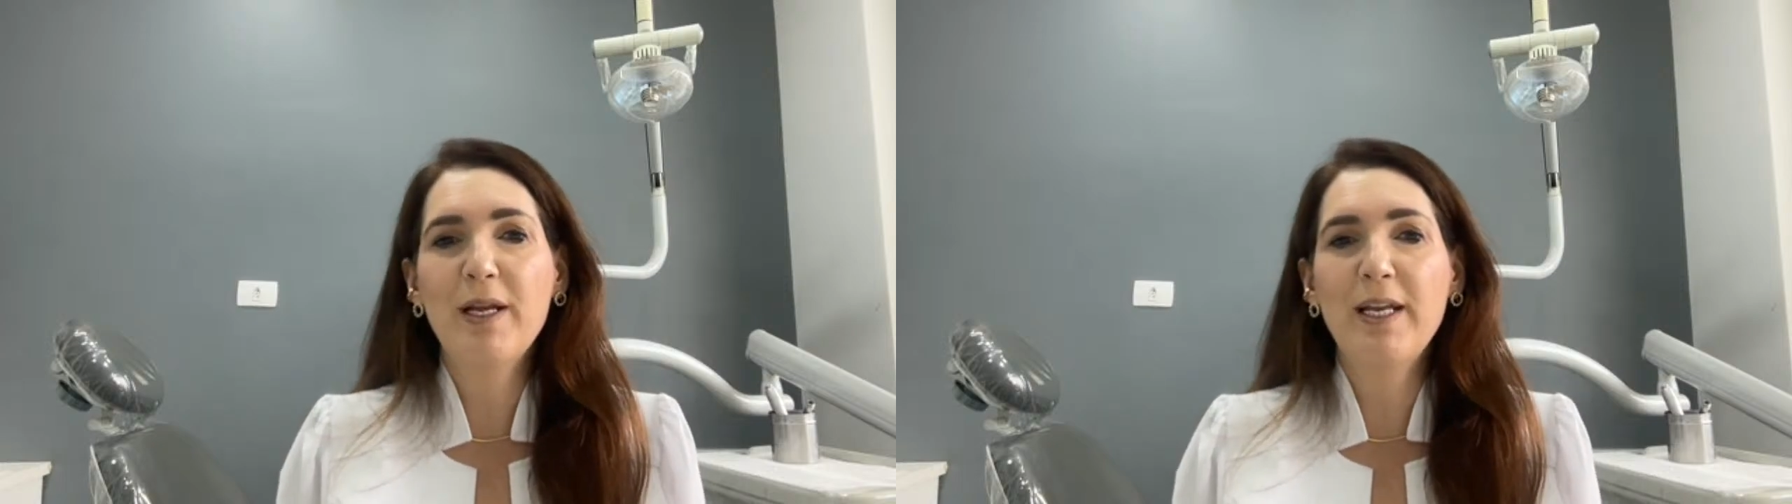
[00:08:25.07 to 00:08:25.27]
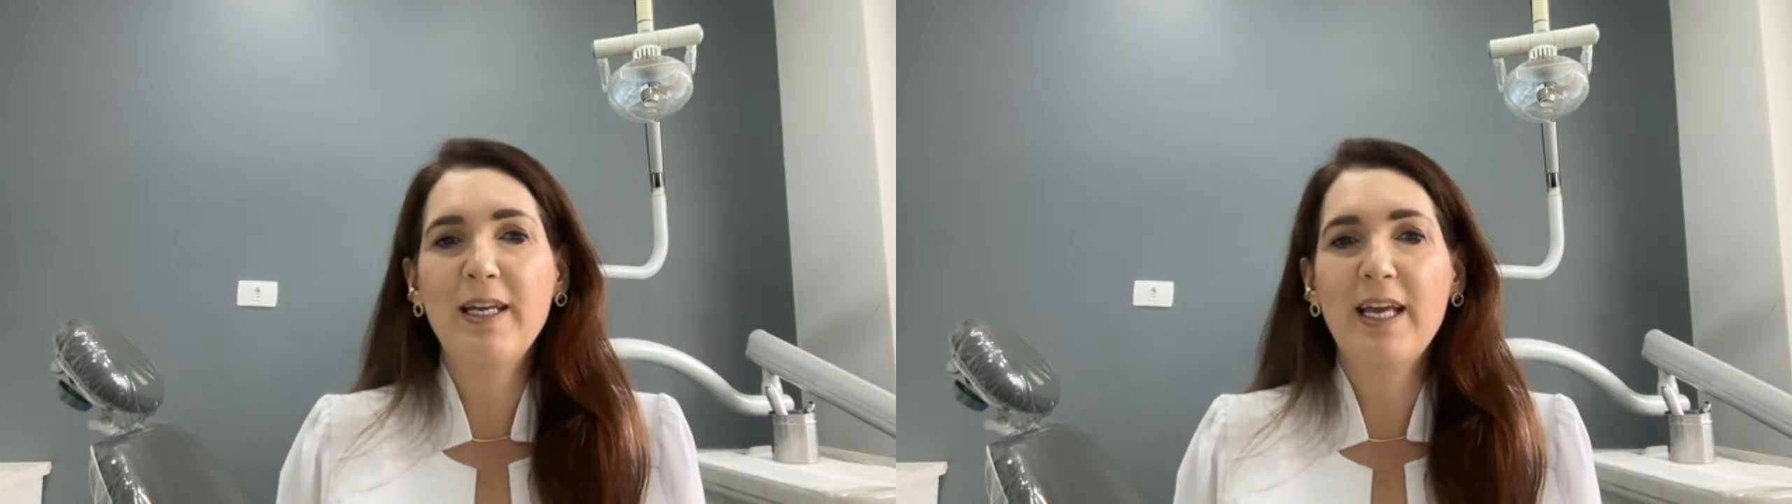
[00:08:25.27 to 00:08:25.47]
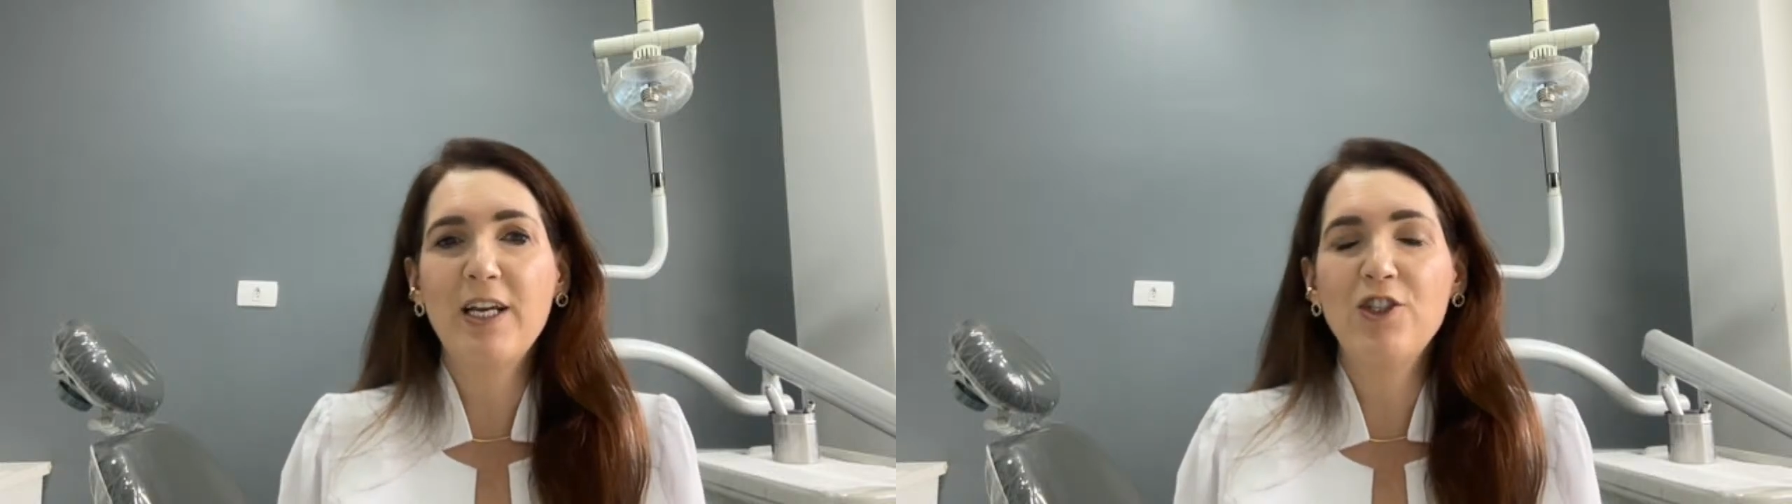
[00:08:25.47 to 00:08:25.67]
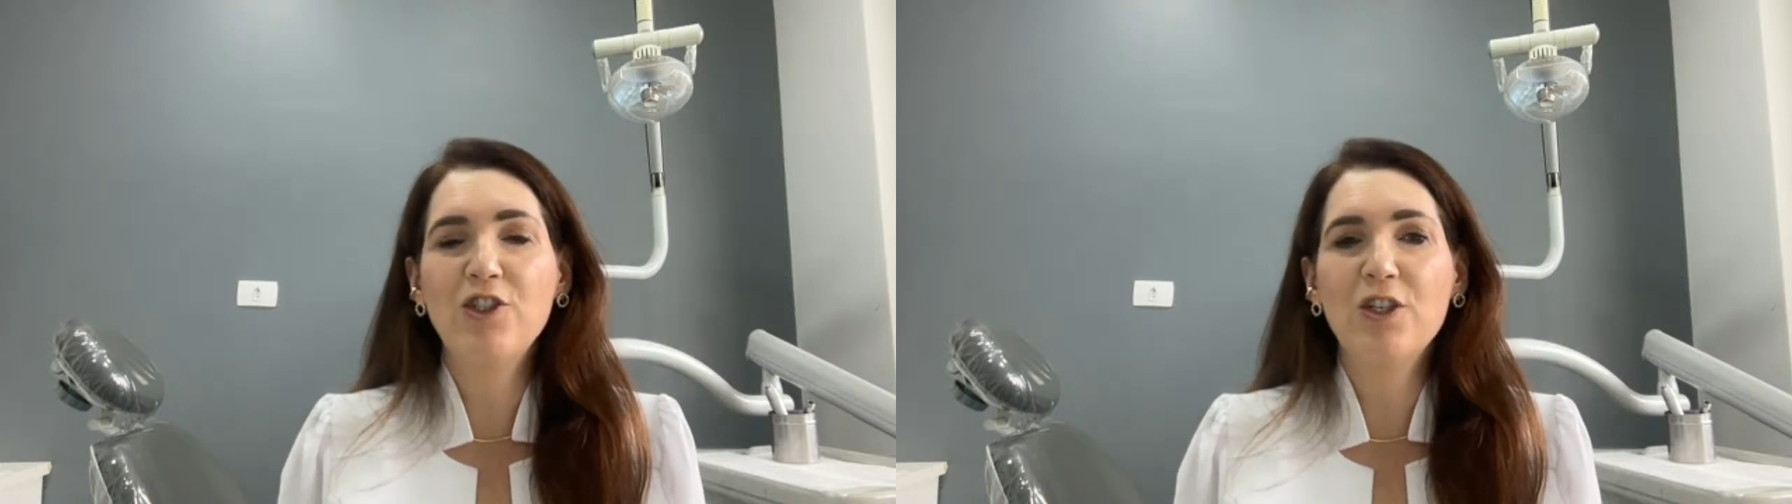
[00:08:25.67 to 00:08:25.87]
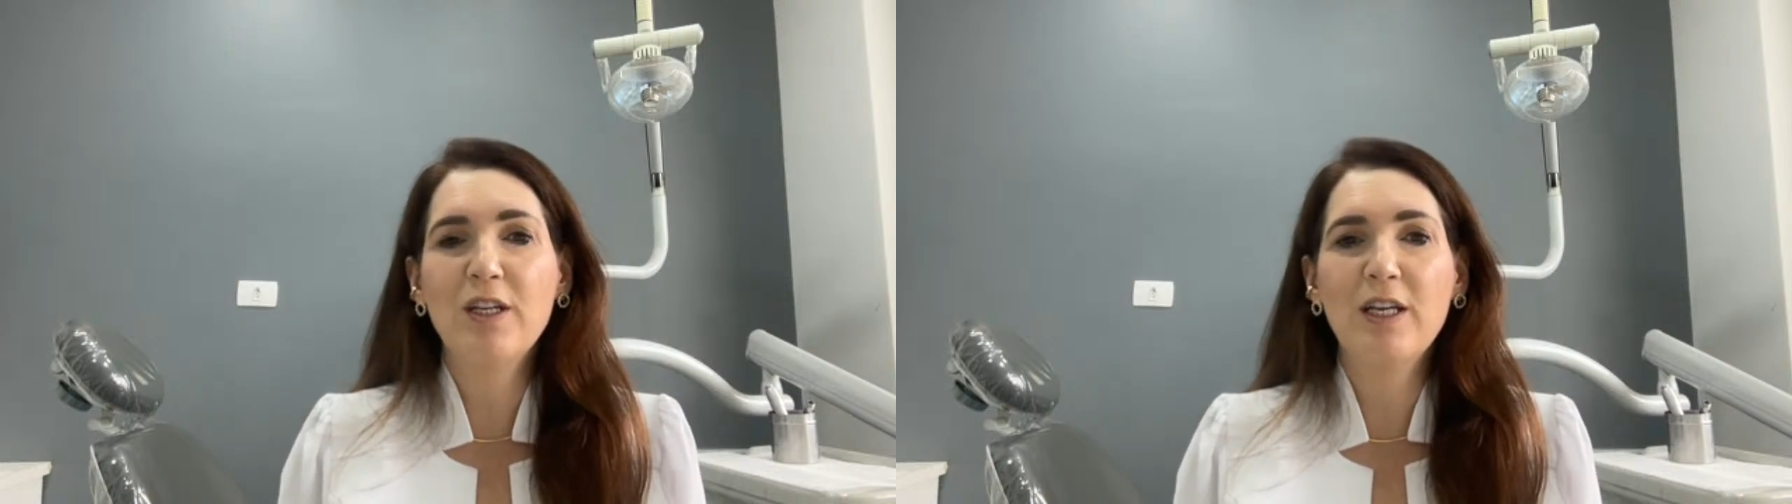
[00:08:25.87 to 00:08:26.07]

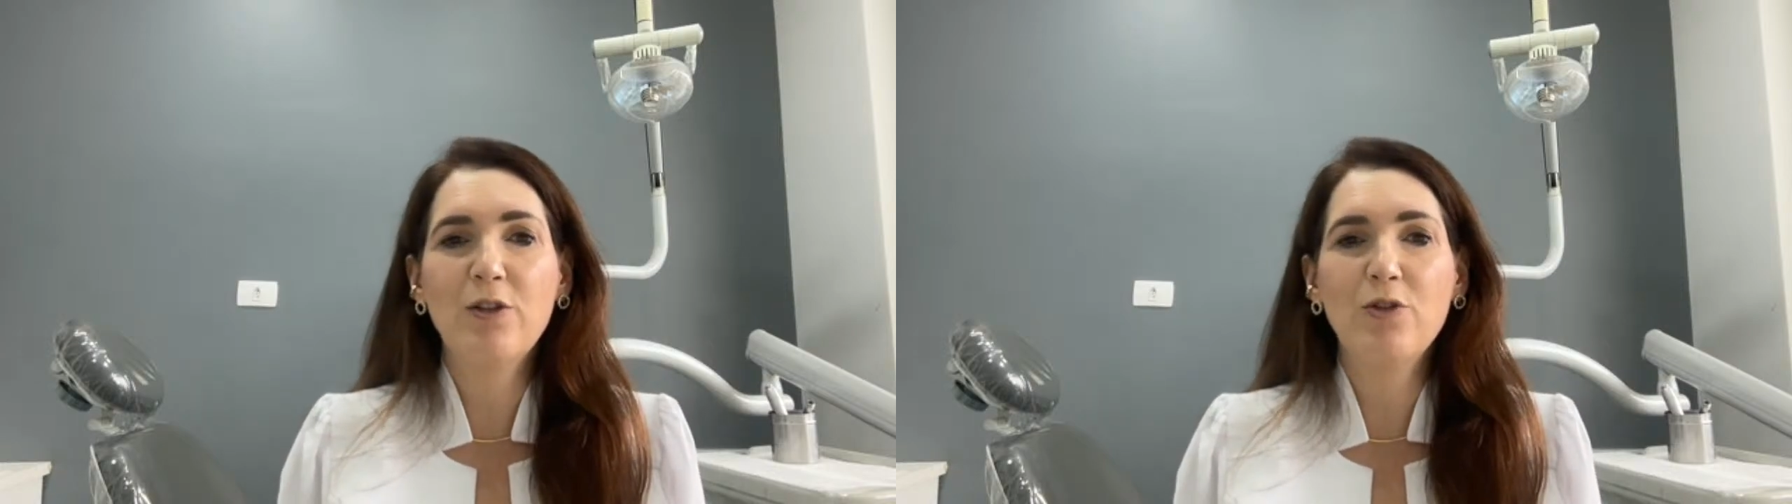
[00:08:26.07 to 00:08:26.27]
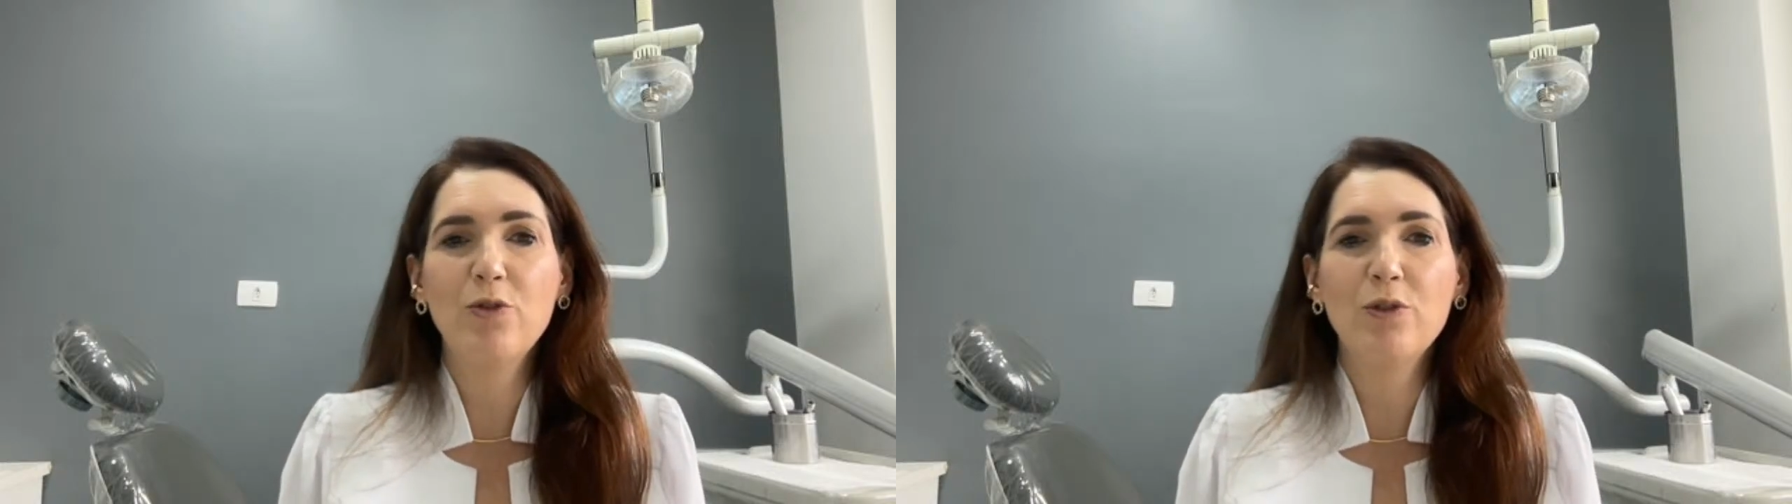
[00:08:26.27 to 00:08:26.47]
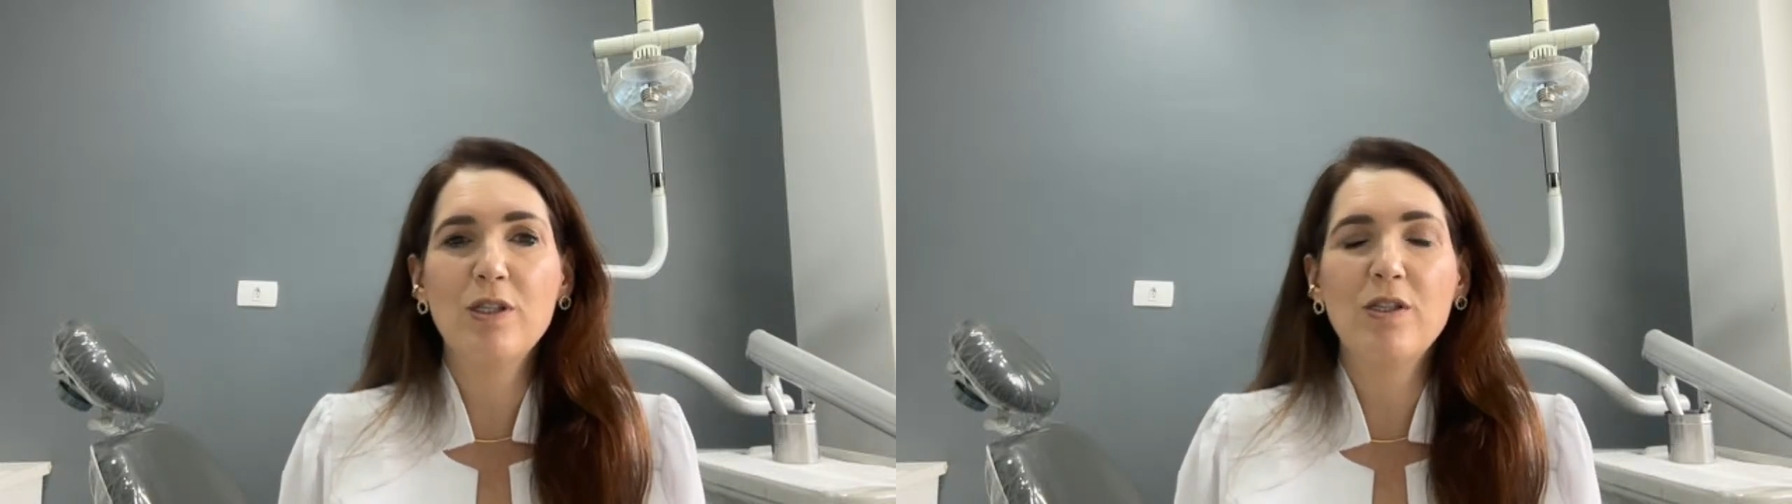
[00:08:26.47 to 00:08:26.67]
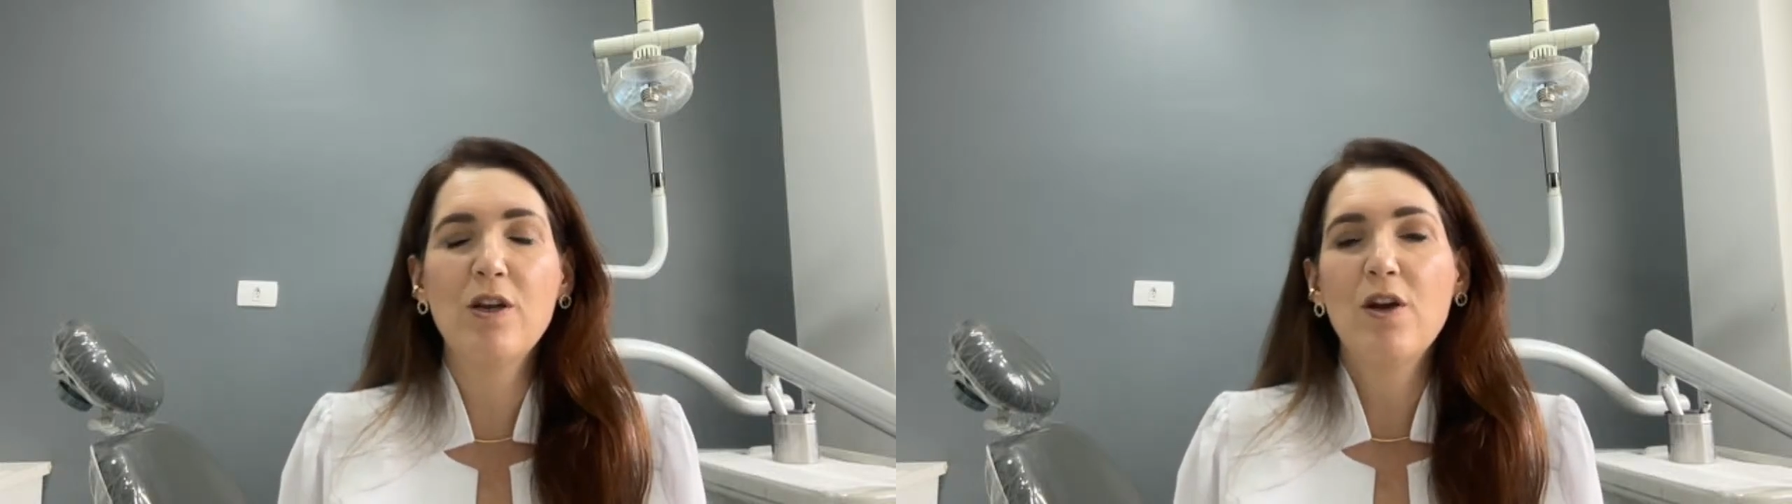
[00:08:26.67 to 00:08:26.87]
medication-induced